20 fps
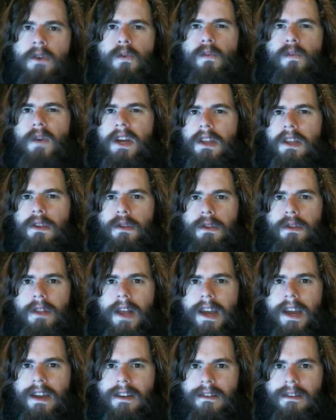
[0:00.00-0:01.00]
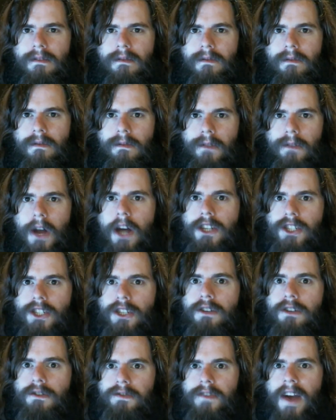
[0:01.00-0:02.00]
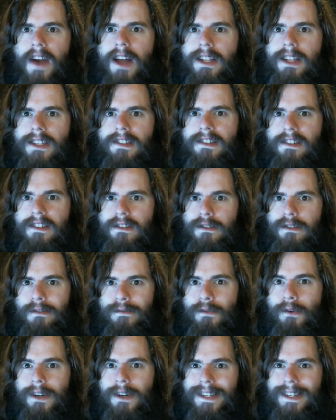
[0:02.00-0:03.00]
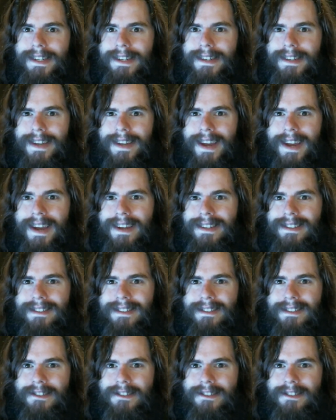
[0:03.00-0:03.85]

with like logical fallacies avoided and